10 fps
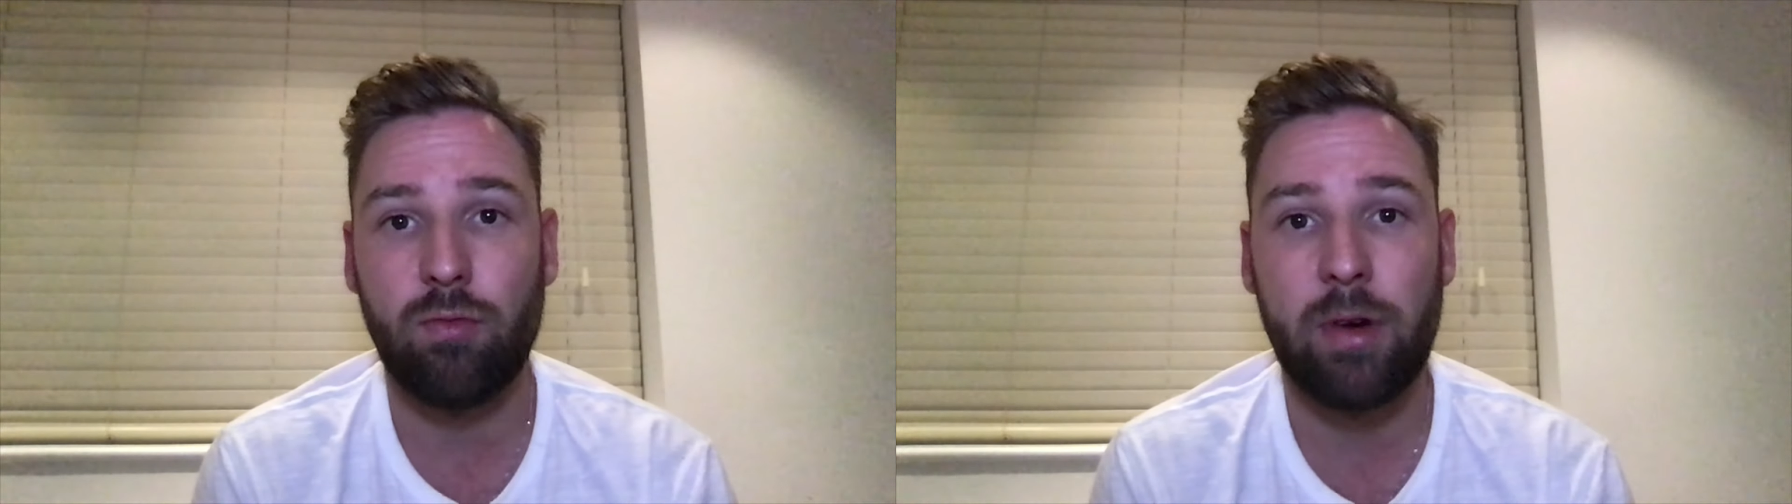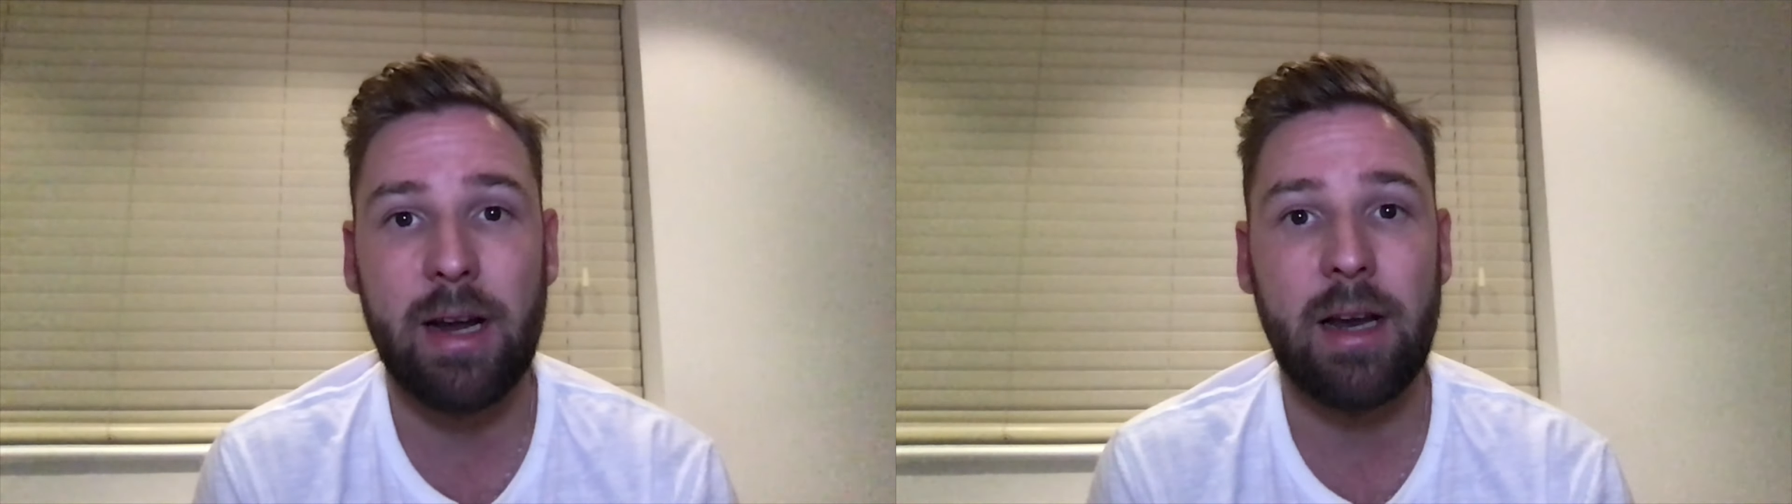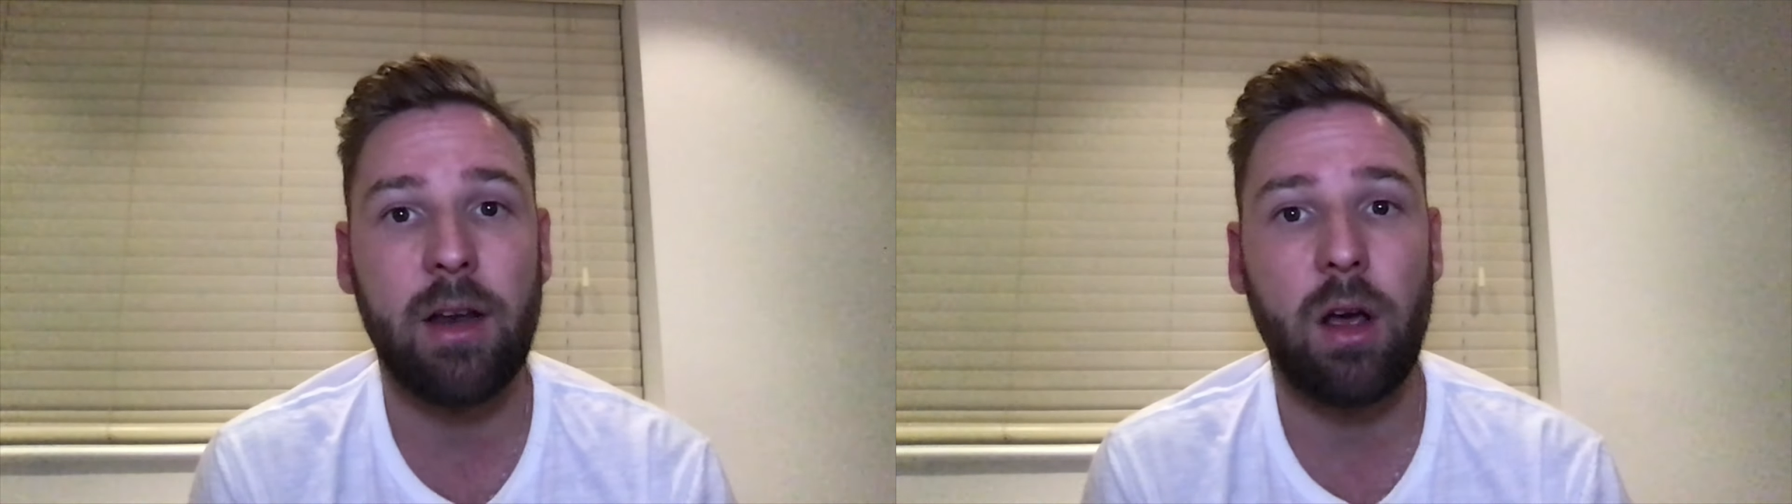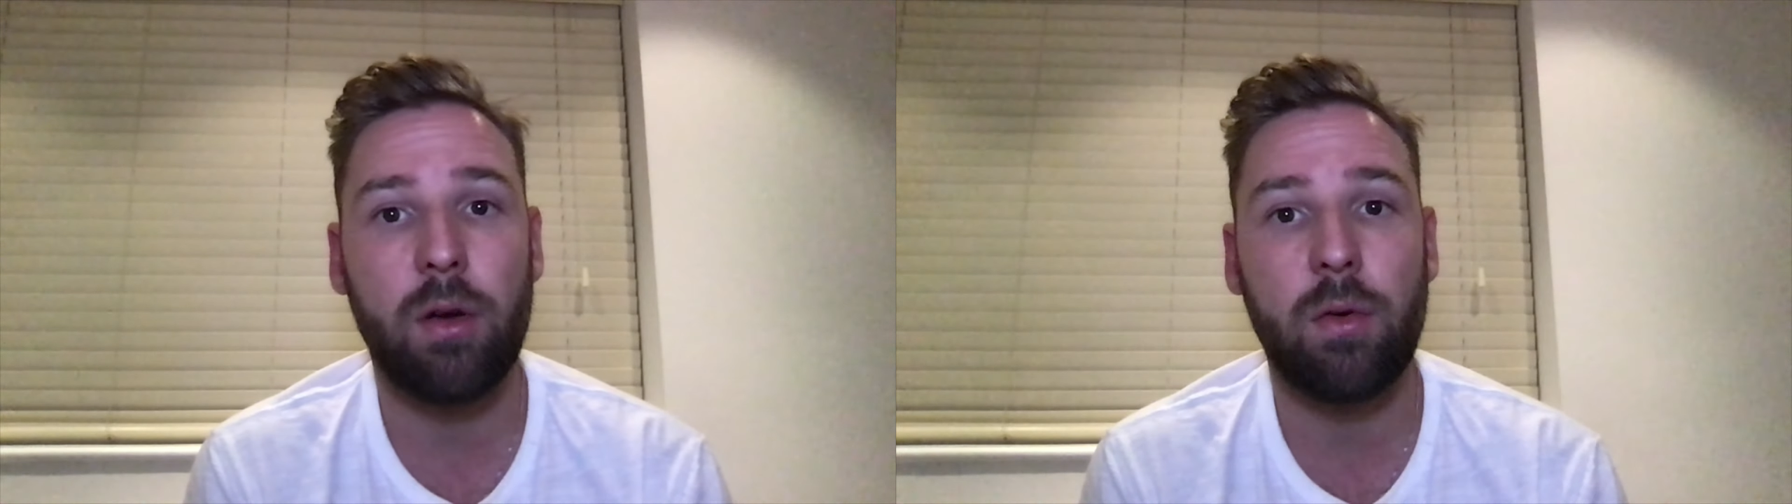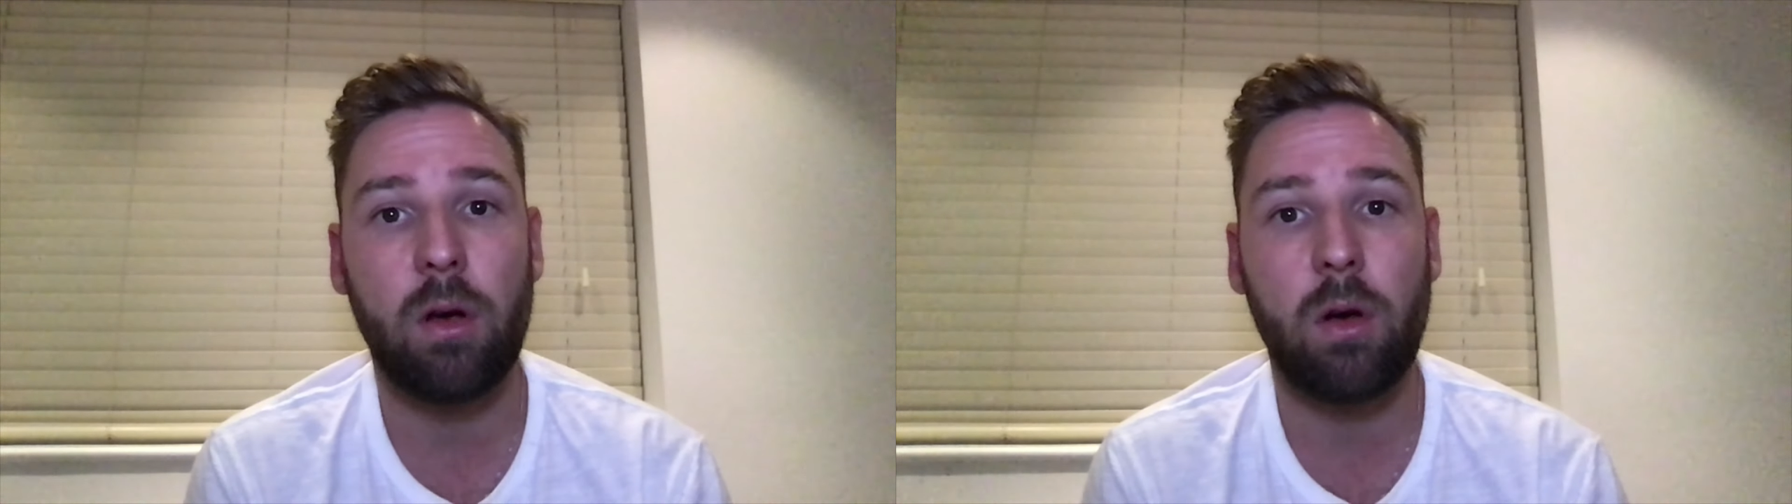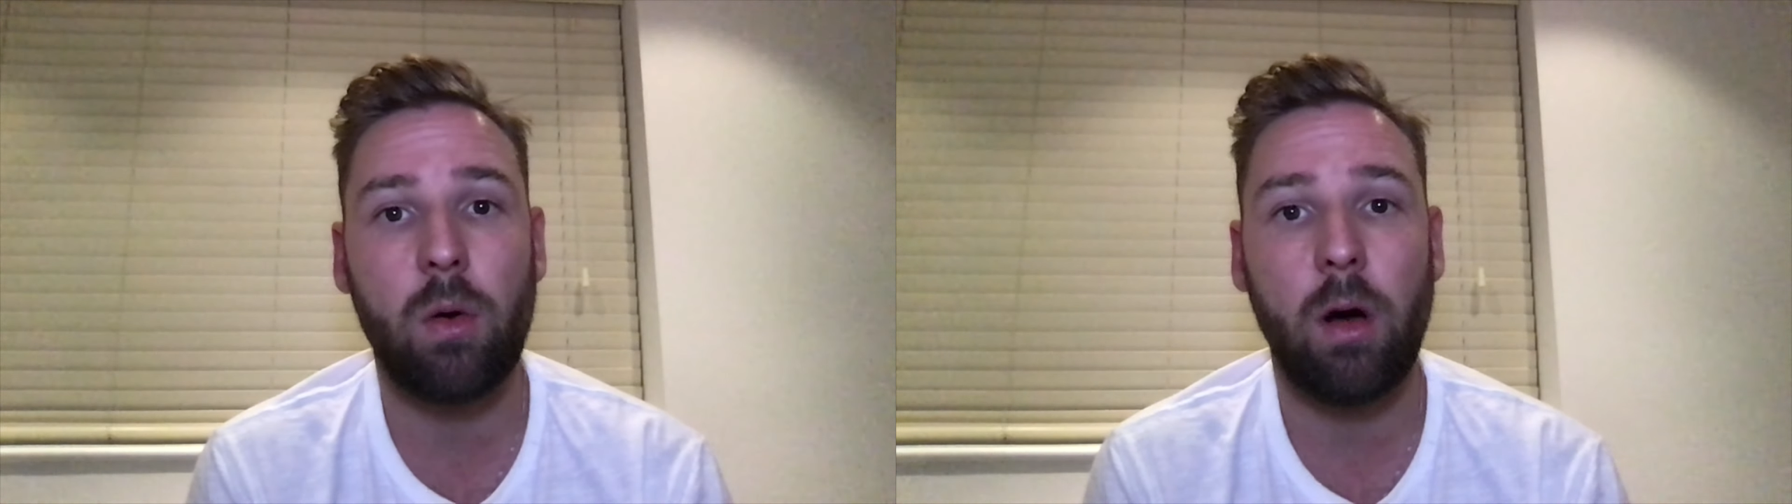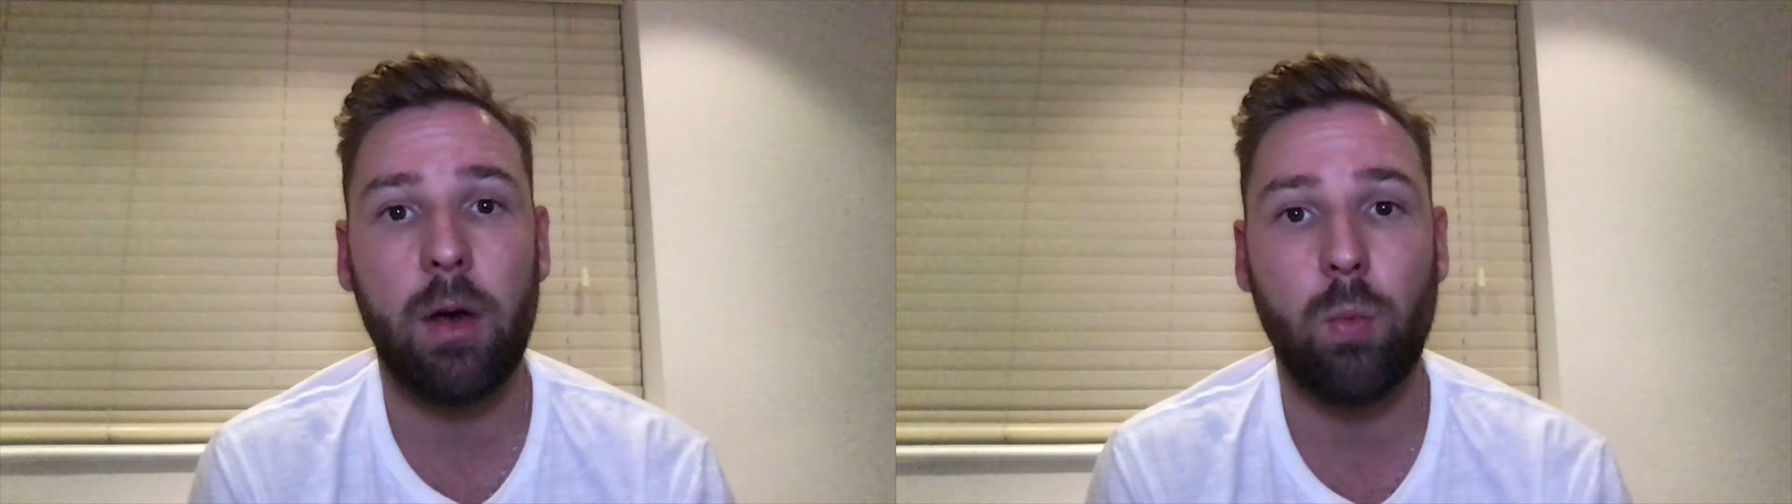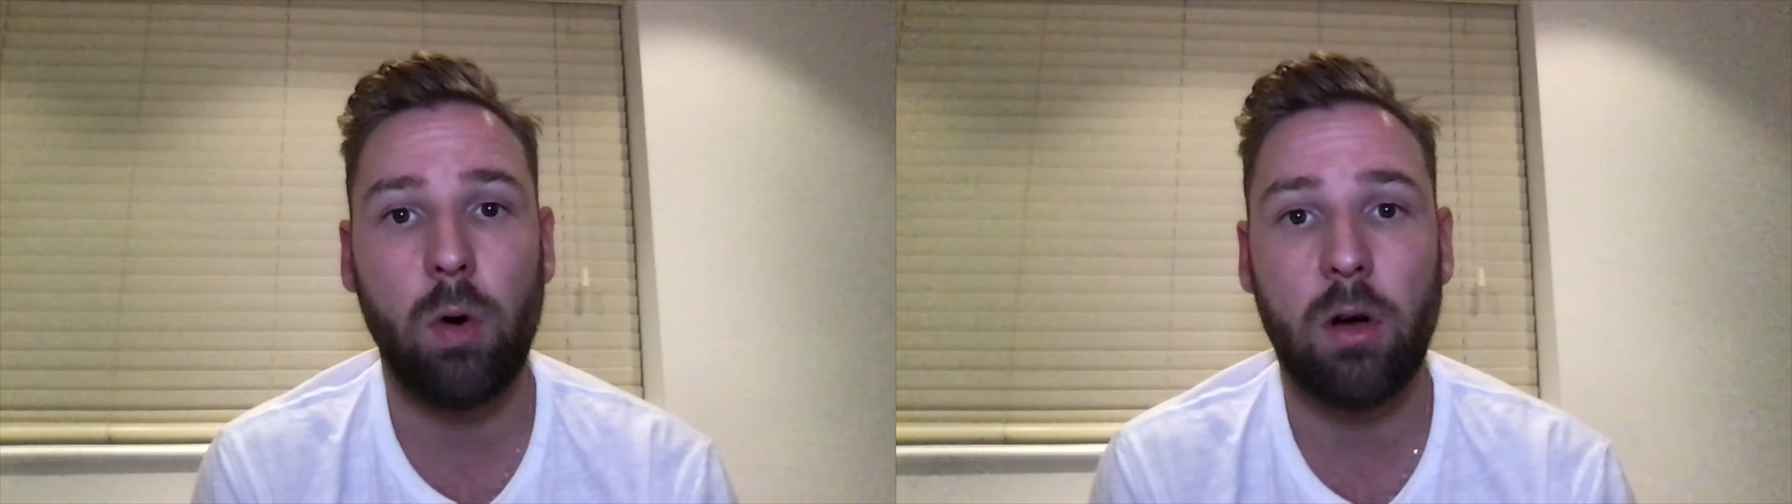really know
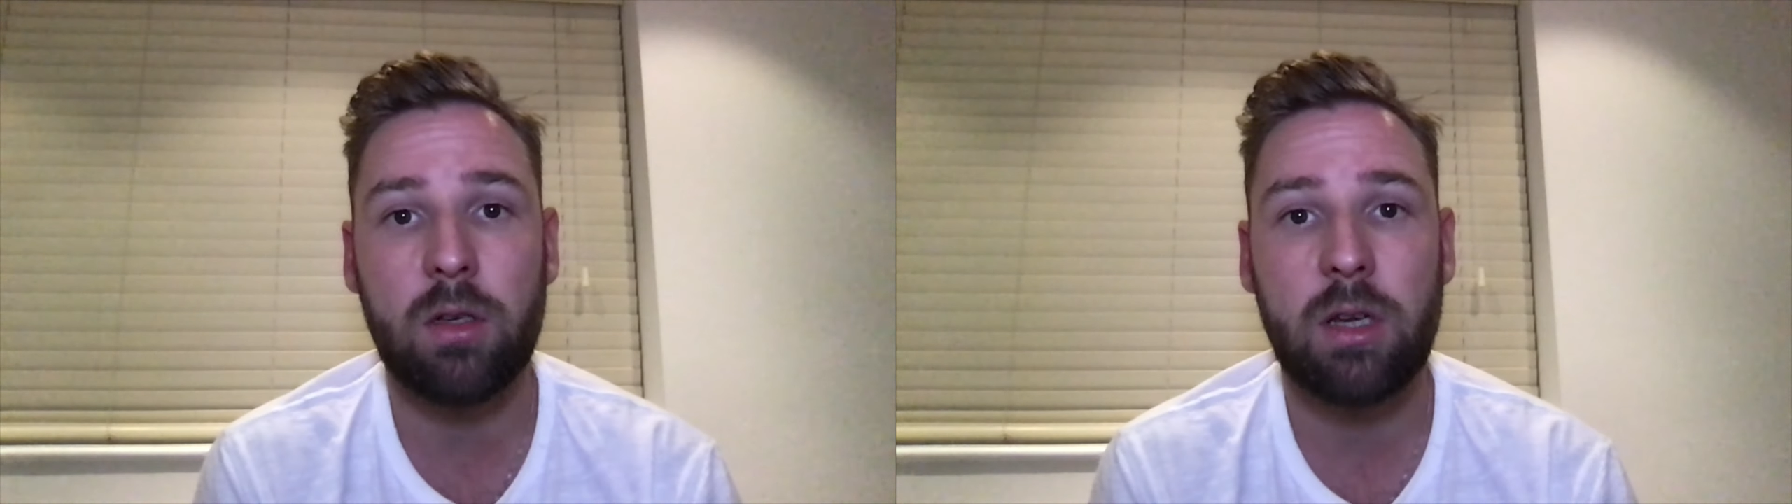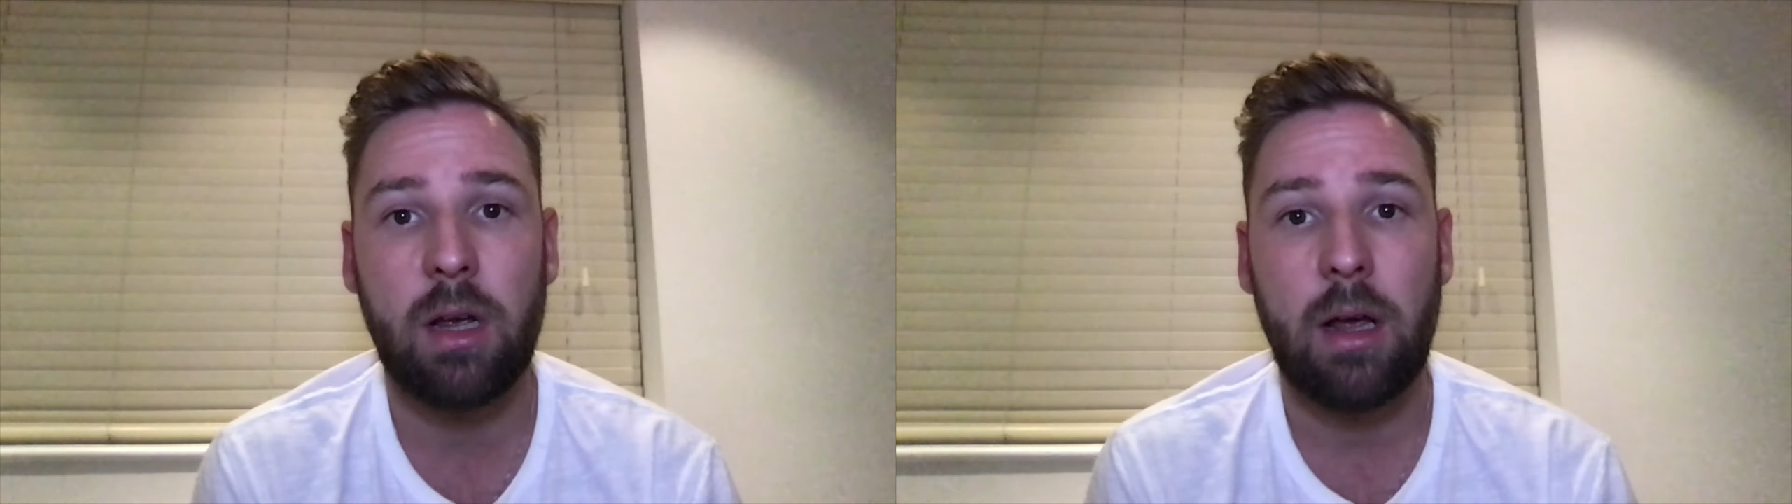quite what.